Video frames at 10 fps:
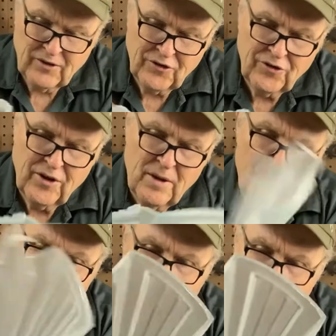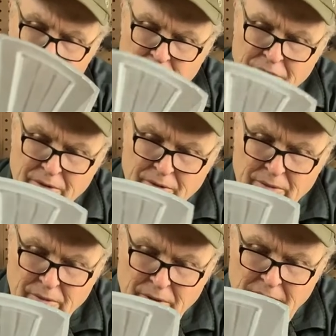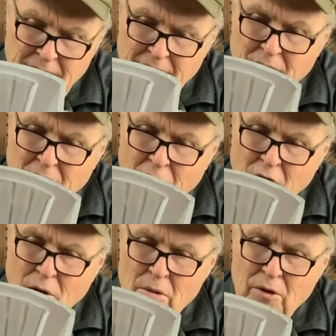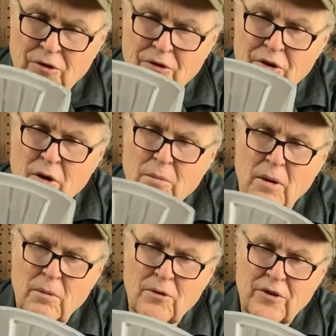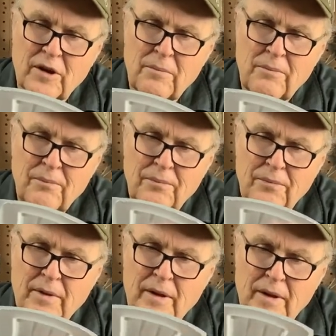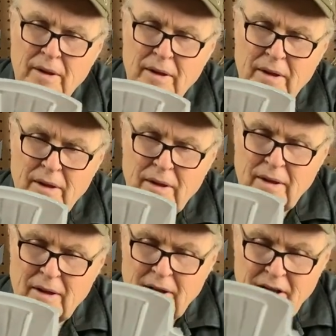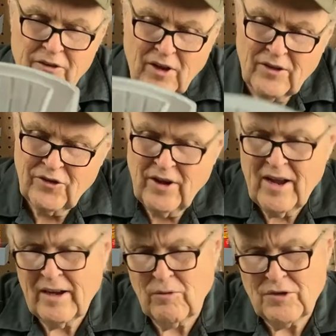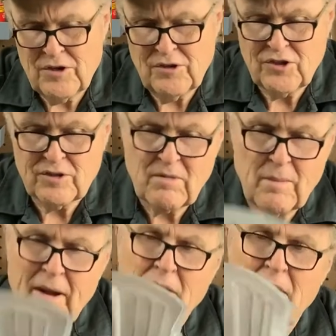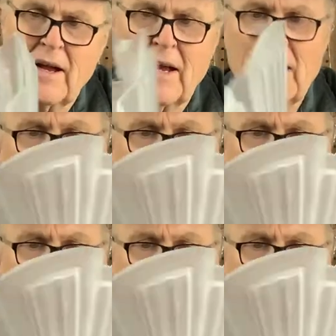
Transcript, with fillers: some of the layers really have almost no bubbles in them. It's, I'd say I reduced it about ninety